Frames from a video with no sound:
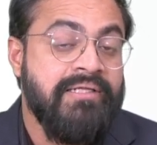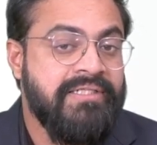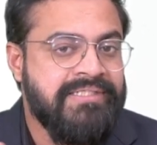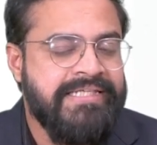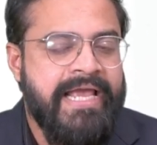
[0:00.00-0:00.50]

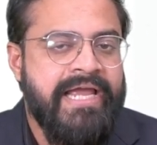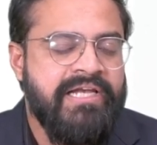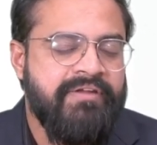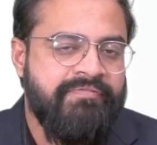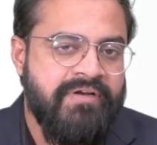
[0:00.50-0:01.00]
The
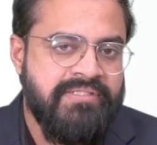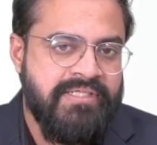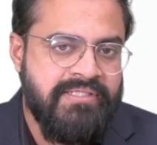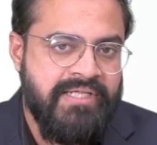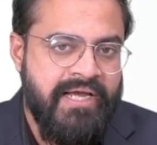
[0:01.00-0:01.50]
second difference
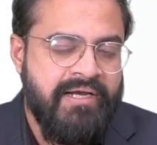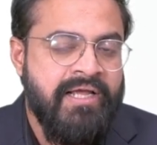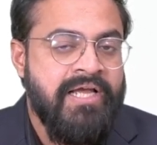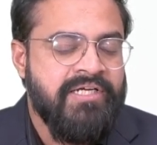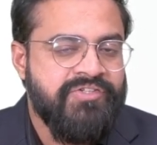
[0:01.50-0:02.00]
is that
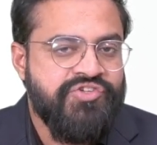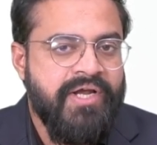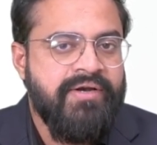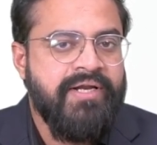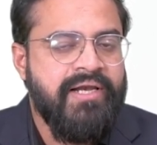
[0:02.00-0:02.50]

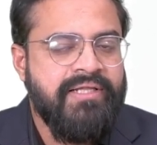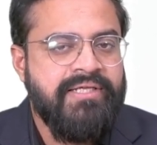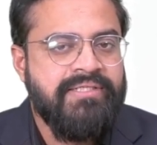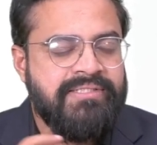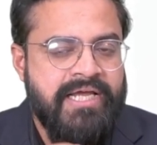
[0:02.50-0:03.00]
generally
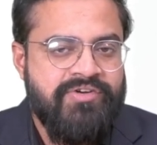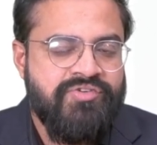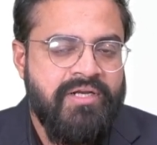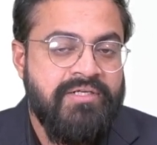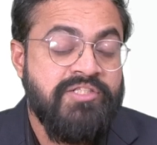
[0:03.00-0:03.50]
the
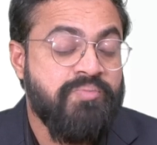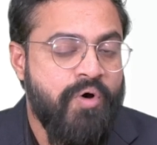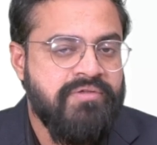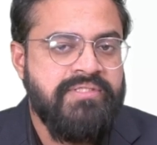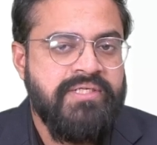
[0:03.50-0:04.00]
central
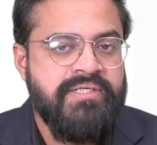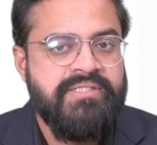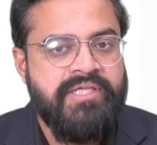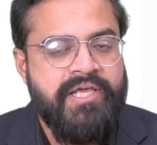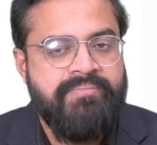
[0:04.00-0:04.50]
sponsored
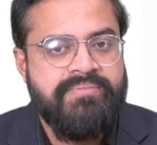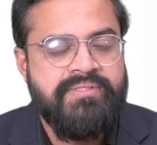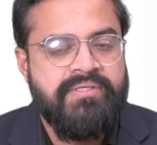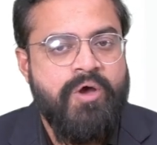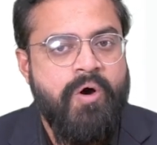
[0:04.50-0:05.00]

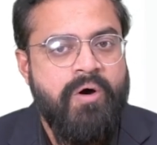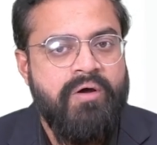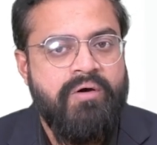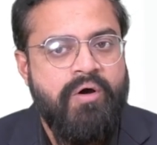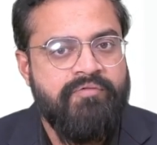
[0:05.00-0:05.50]
schemes
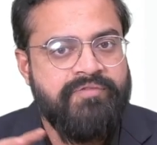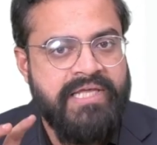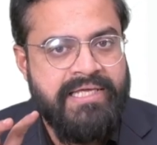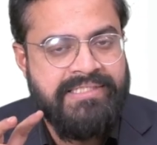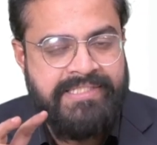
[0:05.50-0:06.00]
are of
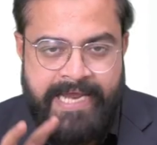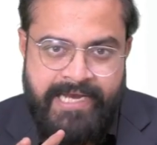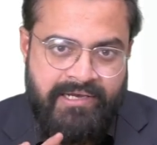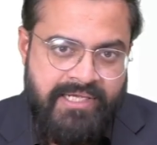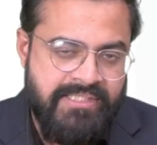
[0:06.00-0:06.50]
the
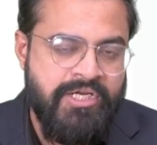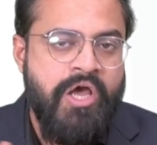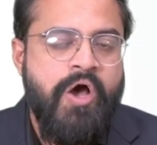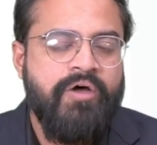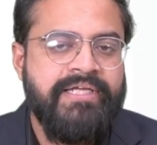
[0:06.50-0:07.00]
state list
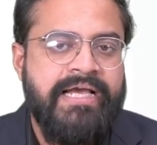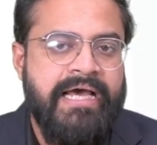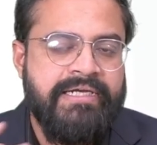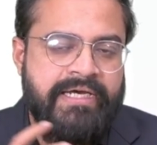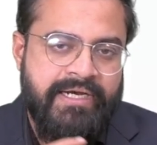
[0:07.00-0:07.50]
or the
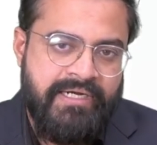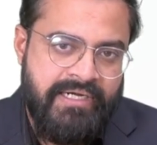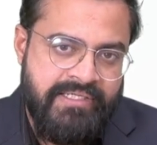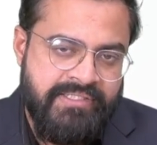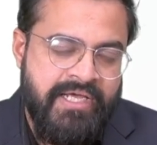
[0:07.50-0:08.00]
concurrent
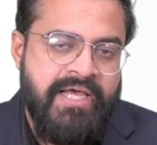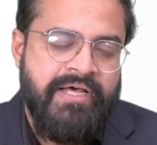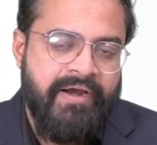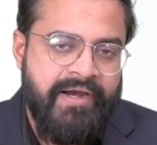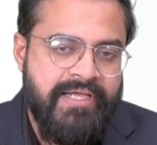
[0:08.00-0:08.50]
list.
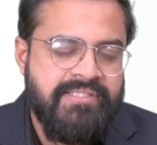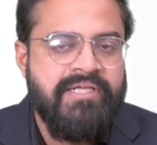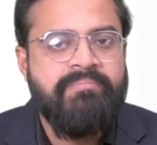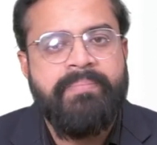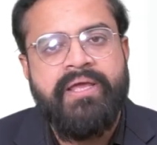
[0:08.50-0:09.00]

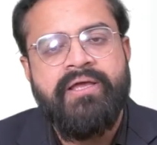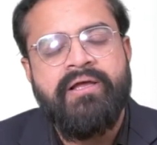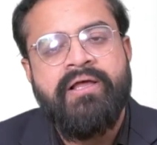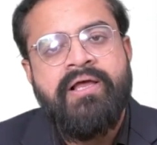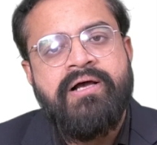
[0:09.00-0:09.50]
Reason
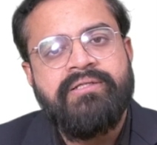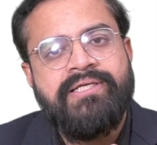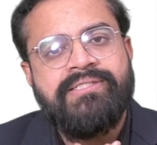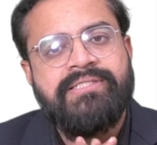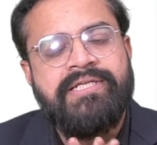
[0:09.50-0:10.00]
being,
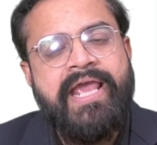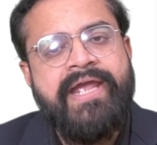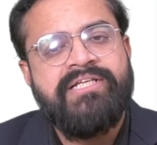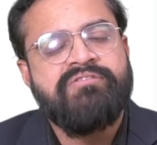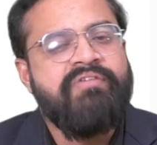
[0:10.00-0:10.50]
the
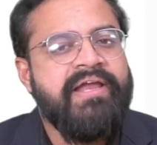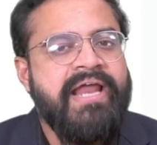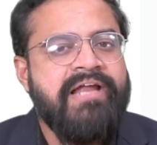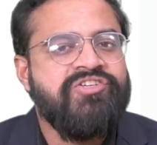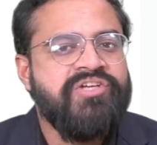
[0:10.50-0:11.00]
state's
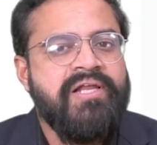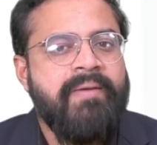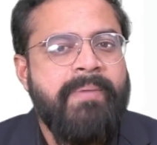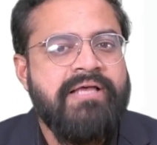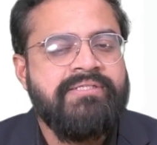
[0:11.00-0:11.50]
financial
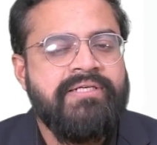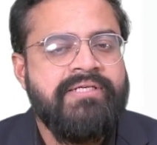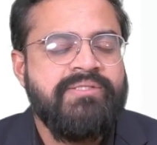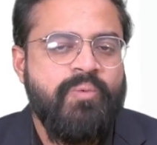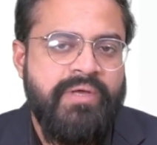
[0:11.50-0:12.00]
capacity
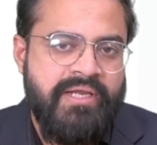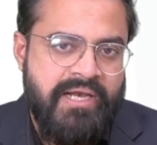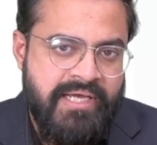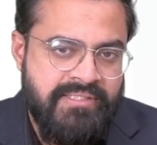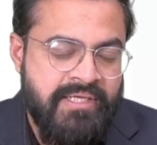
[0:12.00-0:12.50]
is very
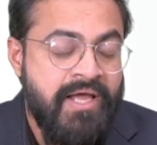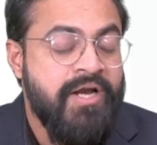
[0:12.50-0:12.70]
less.